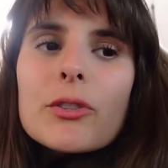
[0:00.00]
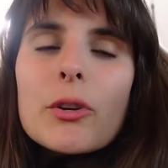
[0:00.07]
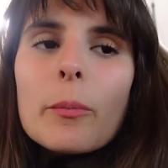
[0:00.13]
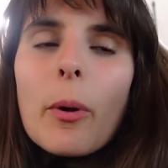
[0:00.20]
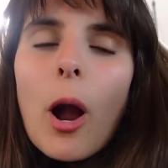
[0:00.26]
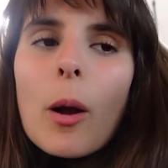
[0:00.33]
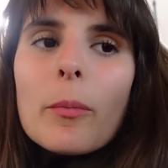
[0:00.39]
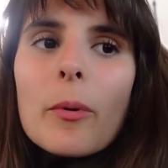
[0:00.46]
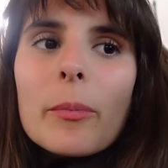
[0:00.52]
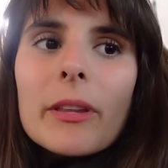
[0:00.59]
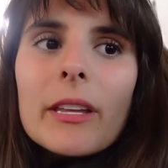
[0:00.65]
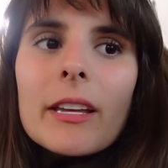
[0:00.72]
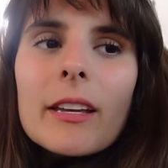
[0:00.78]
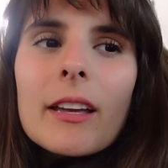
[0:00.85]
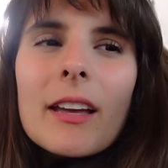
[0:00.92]
so
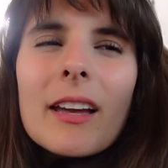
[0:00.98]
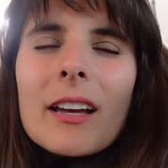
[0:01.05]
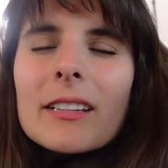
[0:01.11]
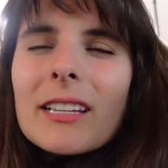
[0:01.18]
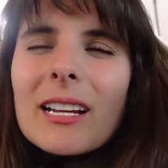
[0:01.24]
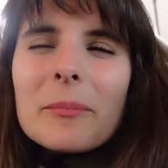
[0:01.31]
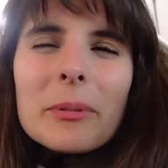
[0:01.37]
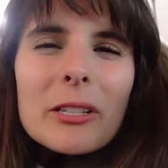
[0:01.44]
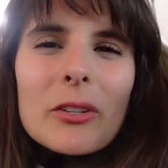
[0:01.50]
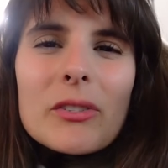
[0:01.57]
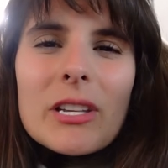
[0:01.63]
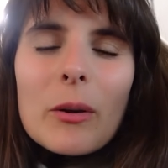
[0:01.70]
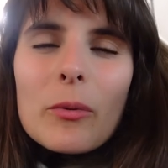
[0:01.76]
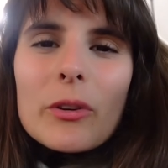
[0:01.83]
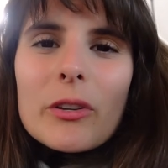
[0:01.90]
probably like
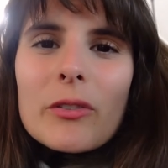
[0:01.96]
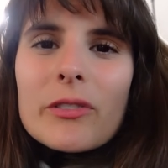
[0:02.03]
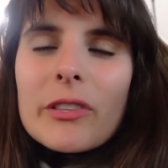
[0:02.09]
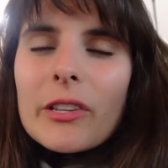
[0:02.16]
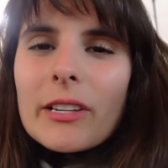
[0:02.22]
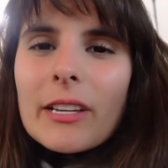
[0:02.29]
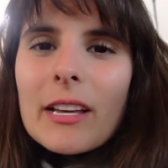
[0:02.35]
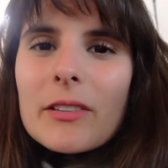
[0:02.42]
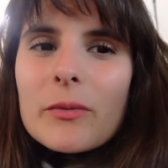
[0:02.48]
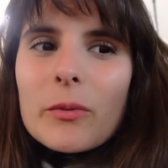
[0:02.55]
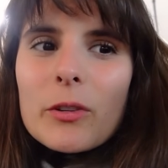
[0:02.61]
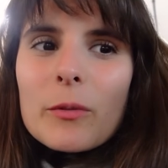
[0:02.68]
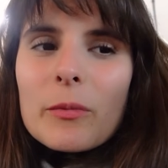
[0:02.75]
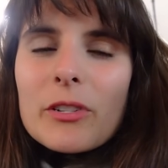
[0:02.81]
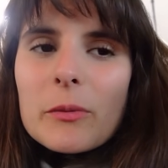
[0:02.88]
pillows that we'll use in the guest
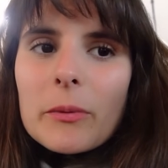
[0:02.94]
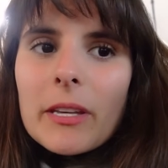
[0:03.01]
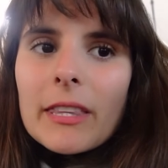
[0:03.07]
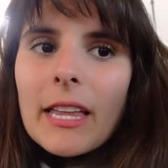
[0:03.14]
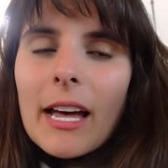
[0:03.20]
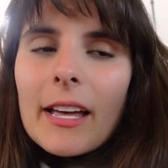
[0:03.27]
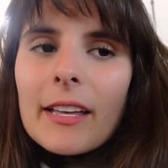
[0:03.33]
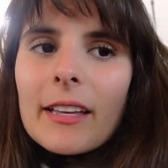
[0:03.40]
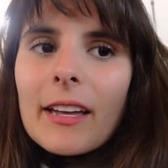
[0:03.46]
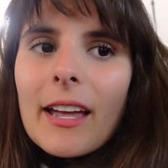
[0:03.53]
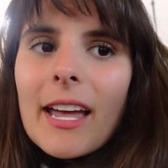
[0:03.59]
room or something like that,